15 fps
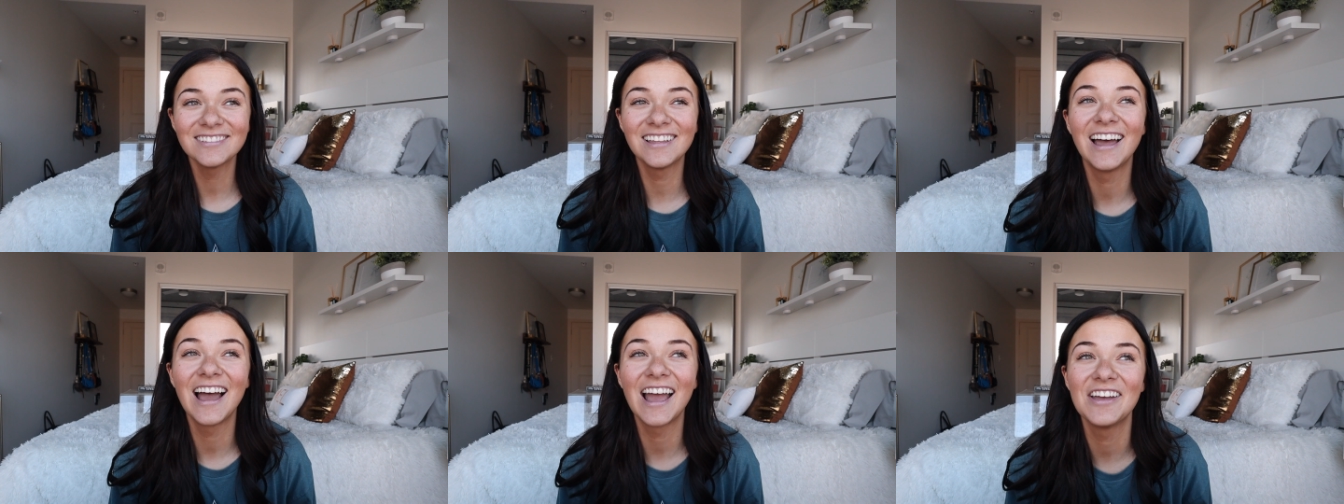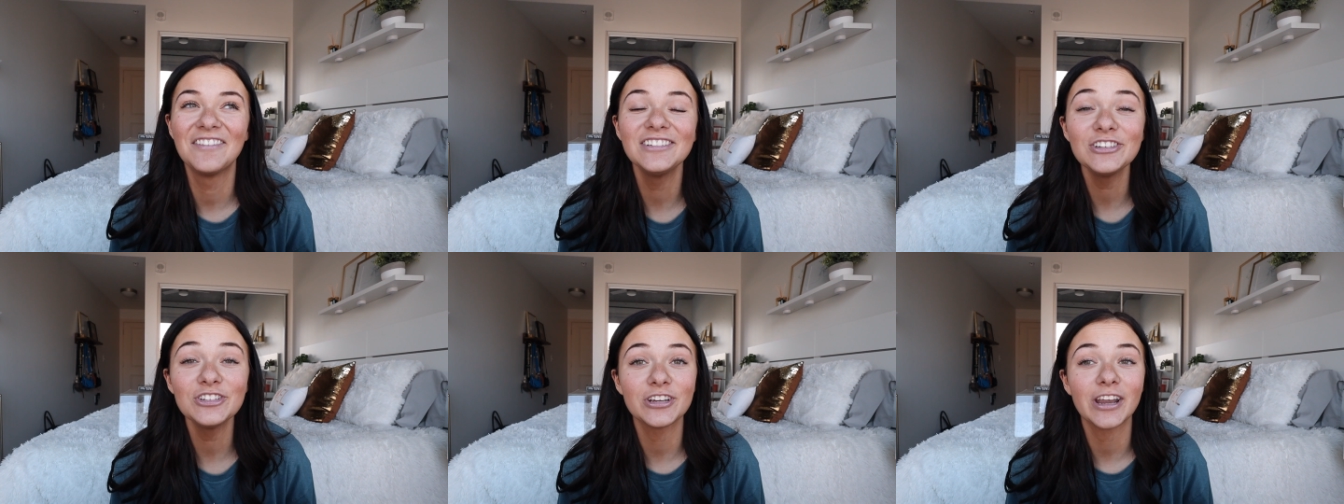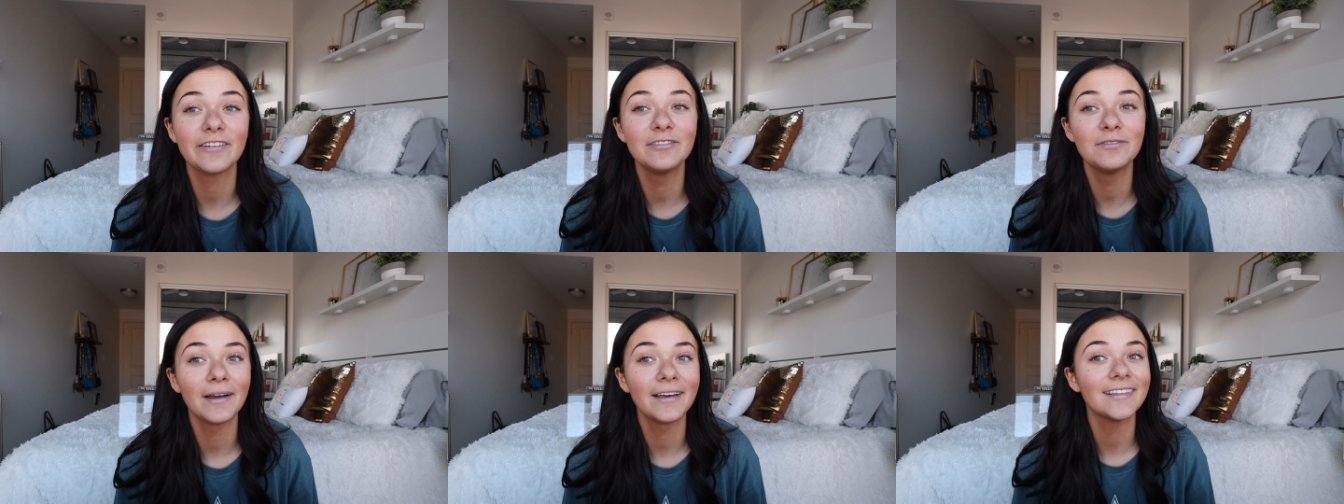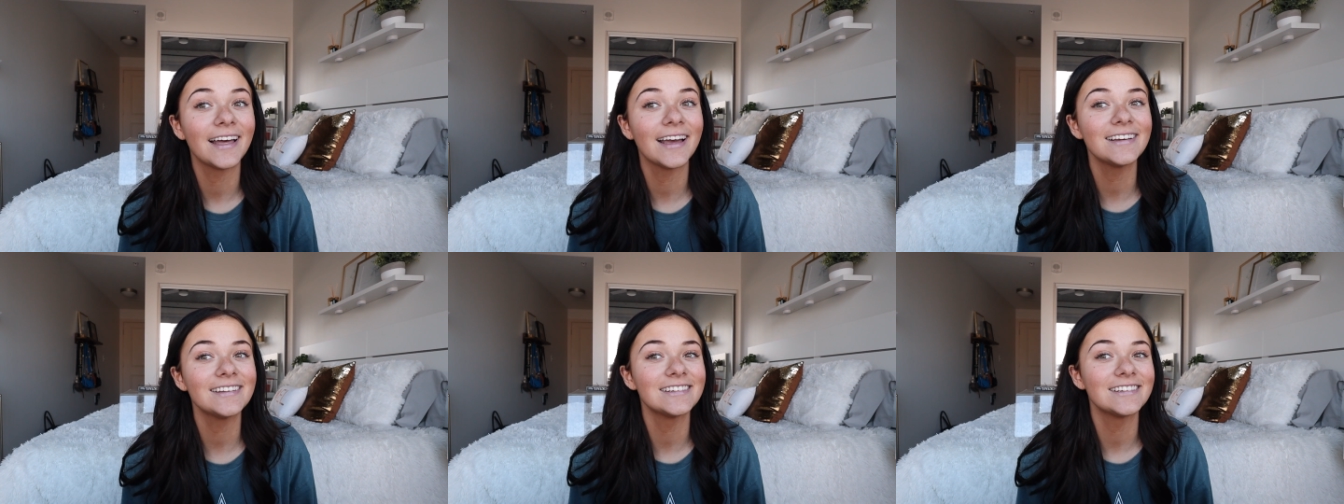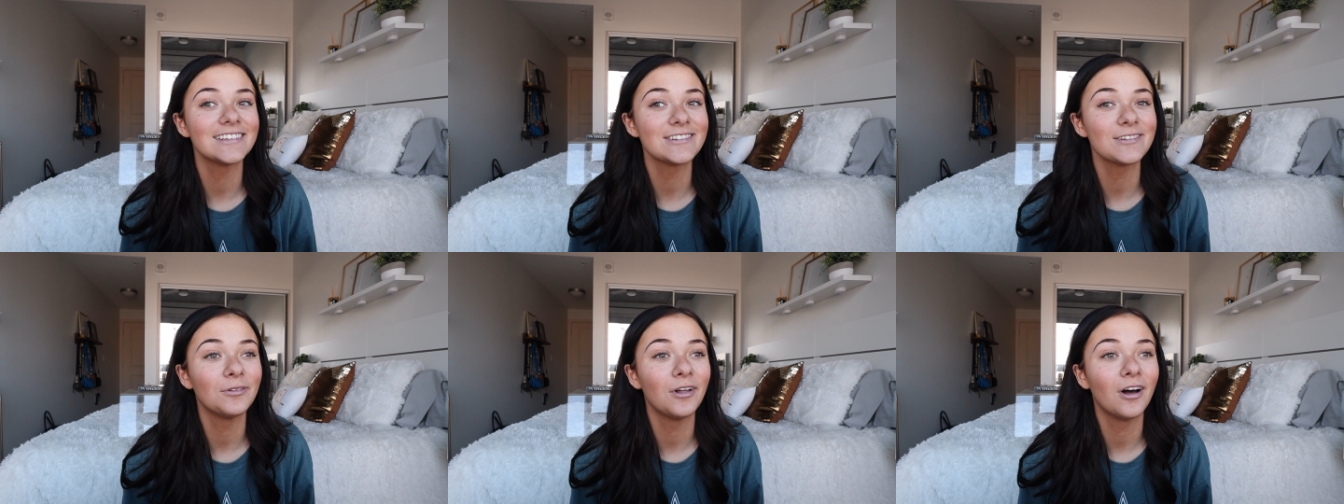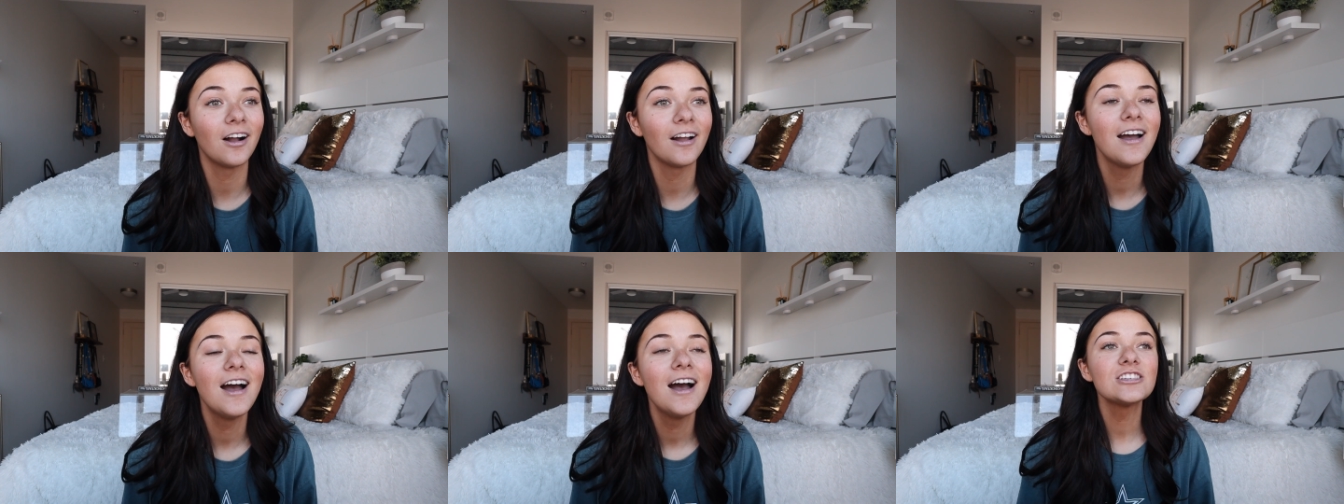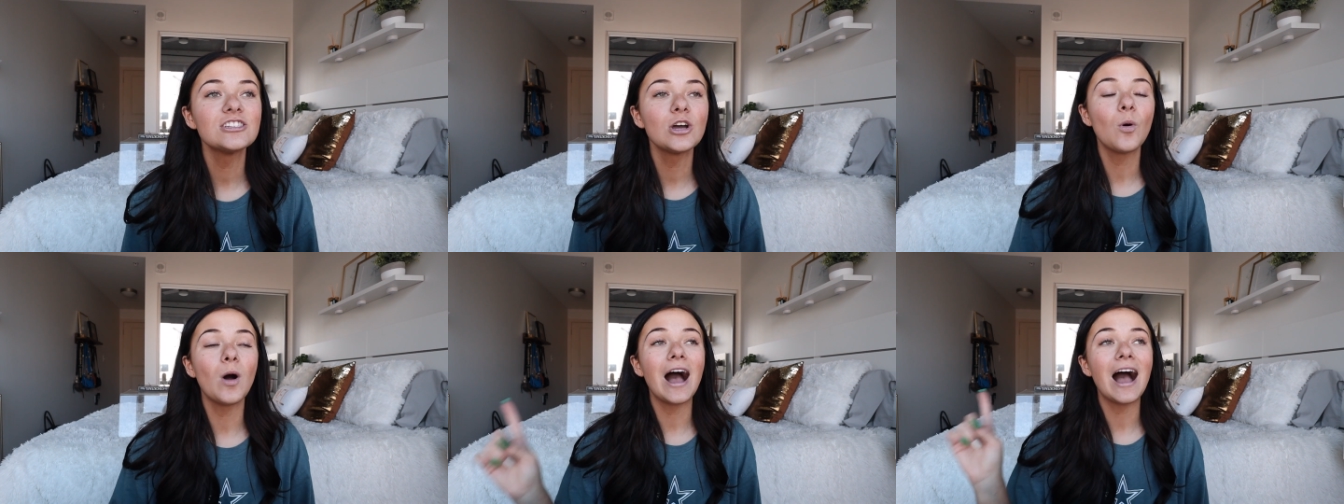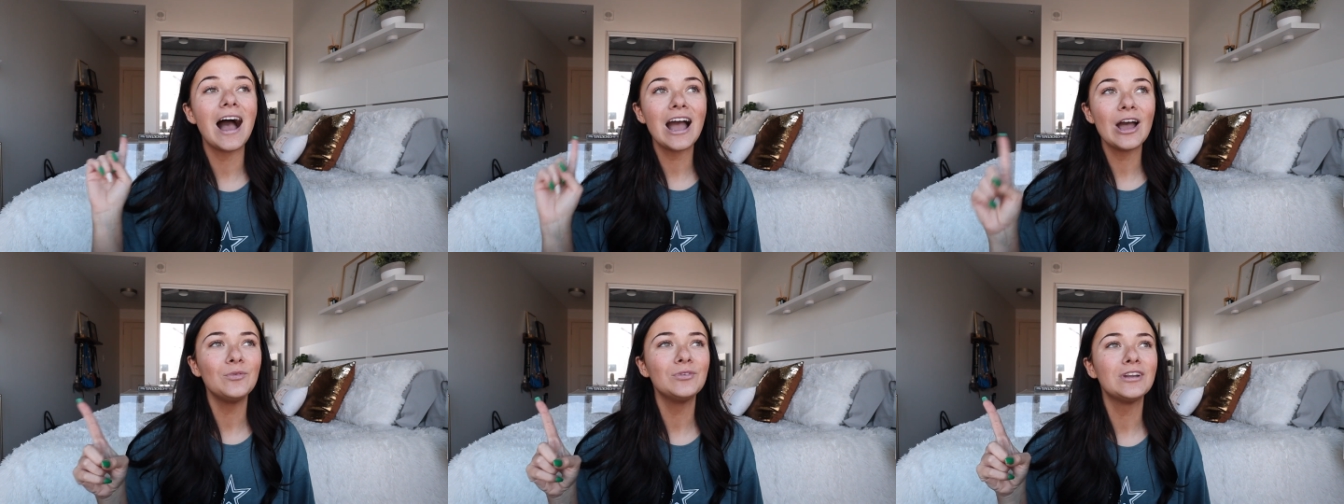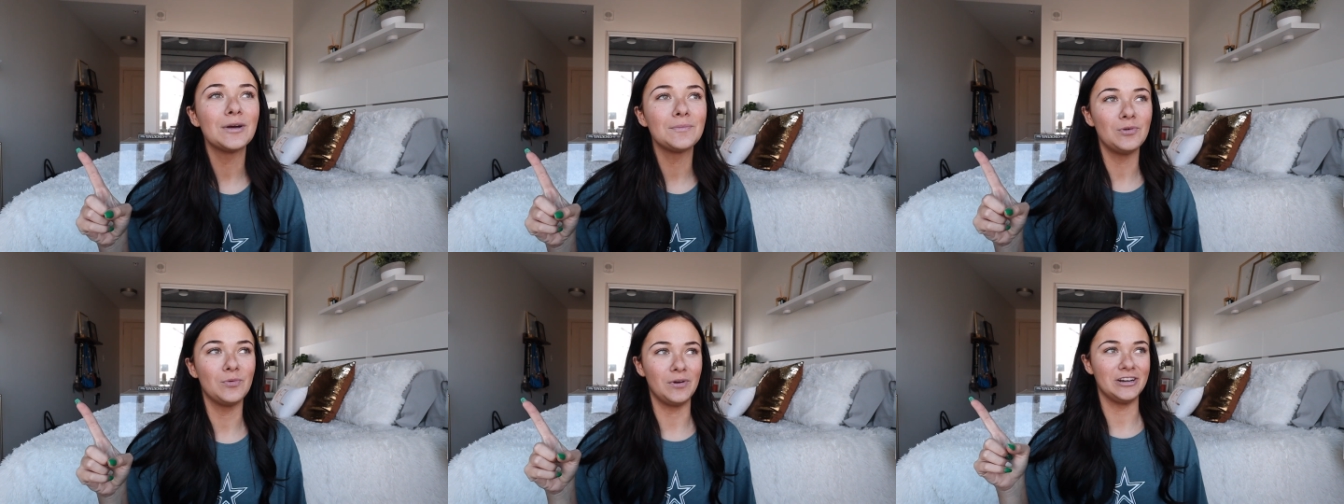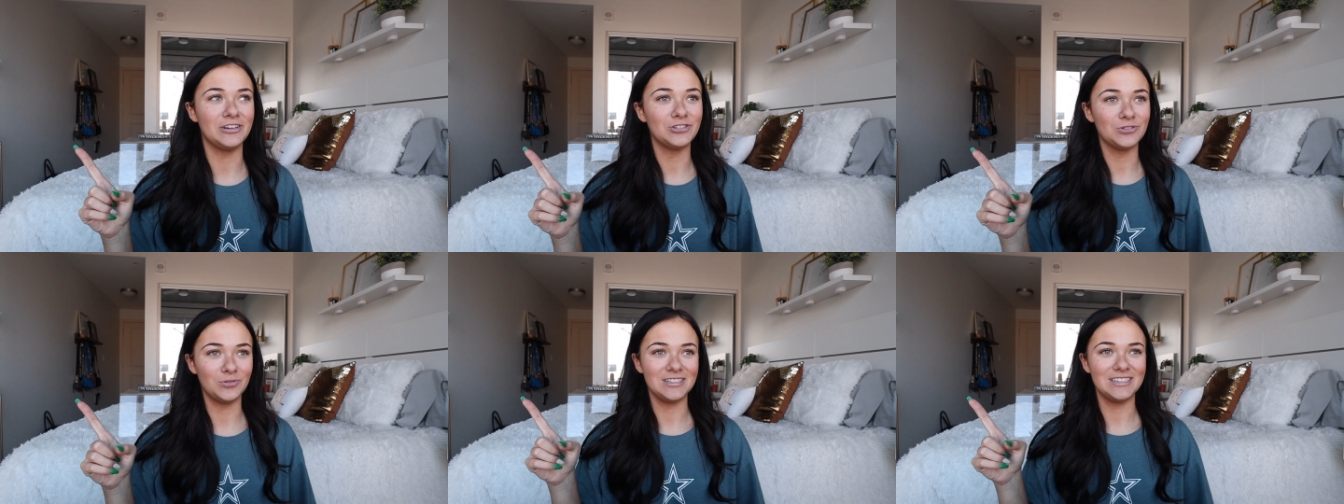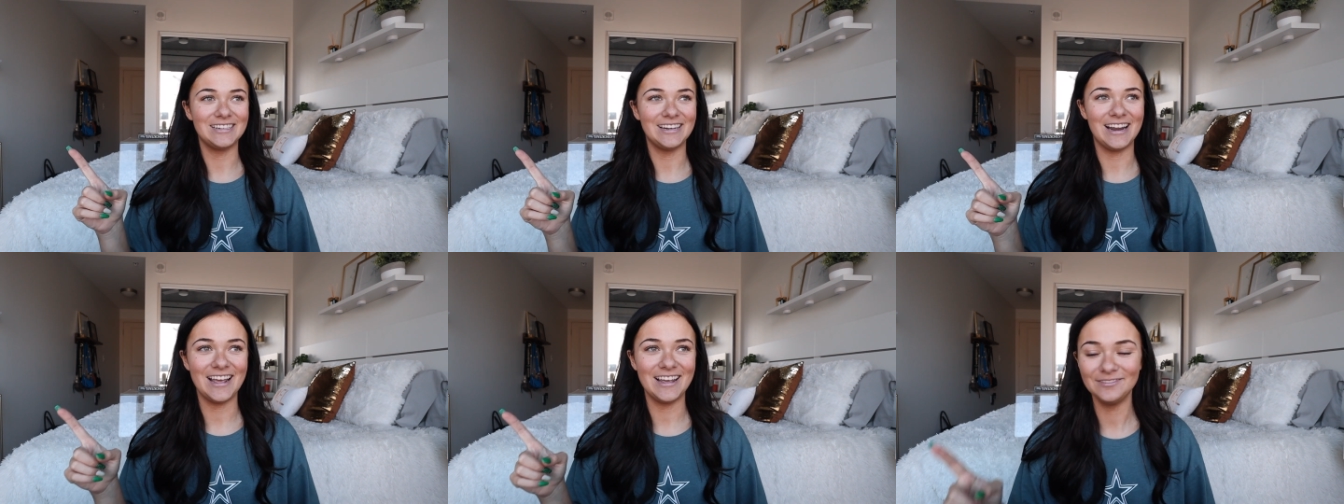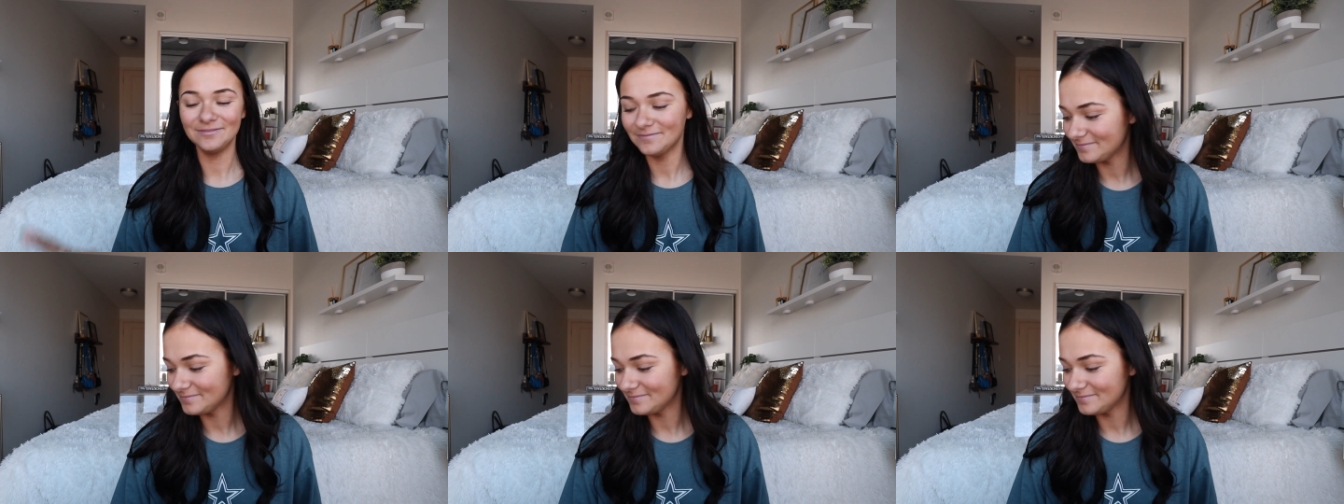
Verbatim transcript: I haven't shaved my legs in so long. So I will not be wearing shorts today.